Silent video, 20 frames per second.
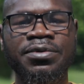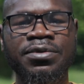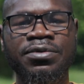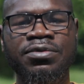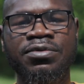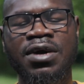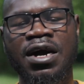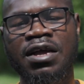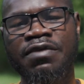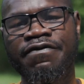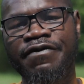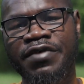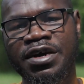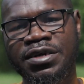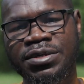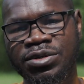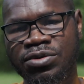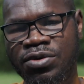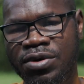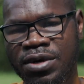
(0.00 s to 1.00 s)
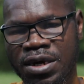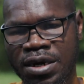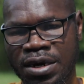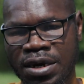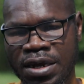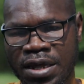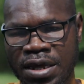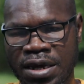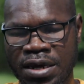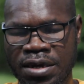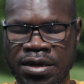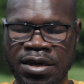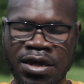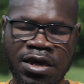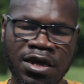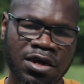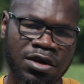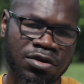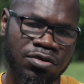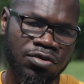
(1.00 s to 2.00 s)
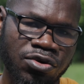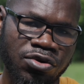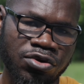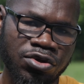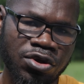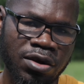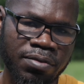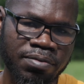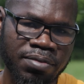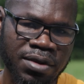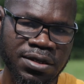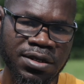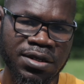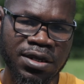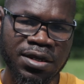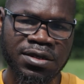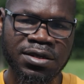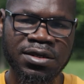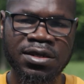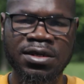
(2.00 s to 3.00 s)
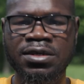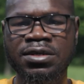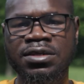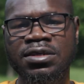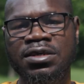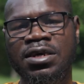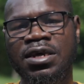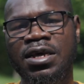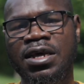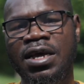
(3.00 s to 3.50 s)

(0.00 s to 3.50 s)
you advance your career, grow your businesses,